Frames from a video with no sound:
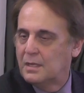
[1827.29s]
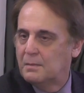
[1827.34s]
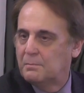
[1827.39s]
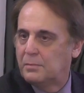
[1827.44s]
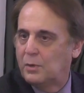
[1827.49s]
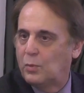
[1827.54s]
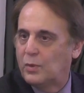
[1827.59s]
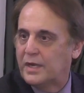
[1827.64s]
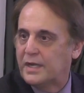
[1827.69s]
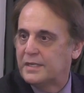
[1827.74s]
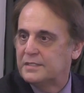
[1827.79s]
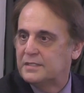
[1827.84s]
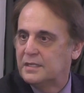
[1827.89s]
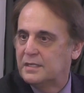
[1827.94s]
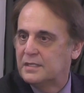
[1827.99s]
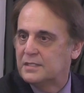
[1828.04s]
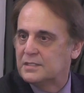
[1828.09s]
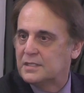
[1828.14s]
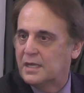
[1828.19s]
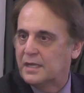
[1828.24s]
But what I did
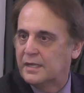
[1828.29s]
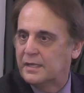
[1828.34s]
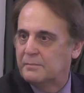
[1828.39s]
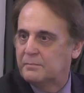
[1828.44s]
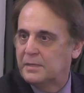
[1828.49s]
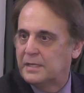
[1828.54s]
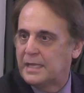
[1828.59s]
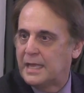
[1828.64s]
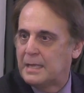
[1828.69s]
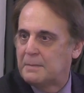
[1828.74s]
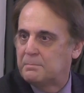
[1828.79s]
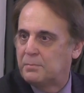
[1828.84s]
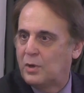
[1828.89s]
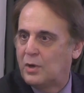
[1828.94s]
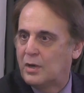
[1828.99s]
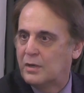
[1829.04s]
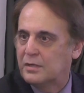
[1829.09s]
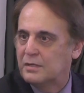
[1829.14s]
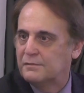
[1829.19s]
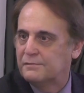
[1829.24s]
is I became
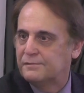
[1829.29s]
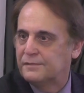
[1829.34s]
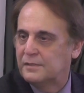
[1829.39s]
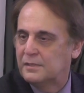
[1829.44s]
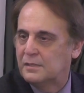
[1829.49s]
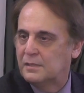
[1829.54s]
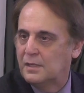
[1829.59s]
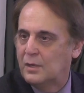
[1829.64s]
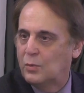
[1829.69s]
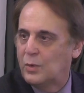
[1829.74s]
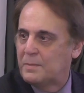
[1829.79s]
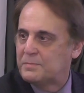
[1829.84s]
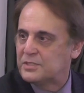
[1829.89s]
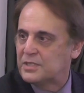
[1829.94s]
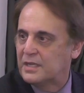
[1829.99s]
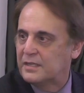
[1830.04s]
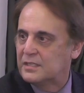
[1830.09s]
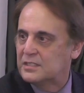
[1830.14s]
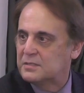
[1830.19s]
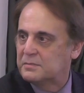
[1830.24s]
part of a
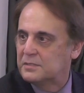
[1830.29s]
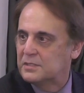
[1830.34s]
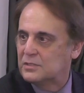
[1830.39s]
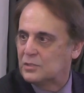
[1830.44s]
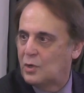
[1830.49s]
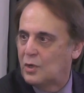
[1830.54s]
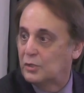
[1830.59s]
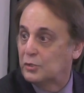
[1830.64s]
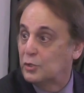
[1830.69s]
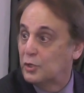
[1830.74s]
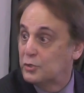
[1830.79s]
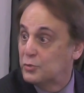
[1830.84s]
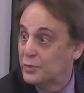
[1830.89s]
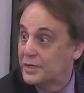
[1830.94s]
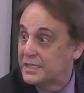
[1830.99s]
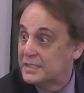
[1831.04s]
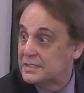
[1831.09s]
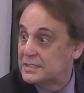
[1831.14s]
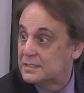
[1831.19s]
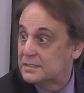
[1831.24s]
website. It's called
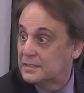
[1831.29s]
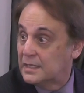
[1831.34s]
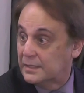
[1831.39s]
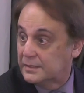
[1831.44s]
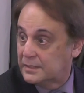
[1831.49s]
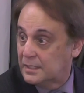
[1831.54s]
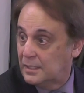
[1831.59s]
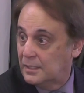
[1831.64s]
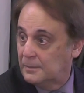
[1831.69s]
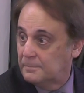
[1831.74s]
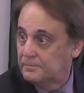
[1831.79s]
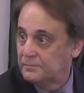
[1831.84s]
Goodreads.com.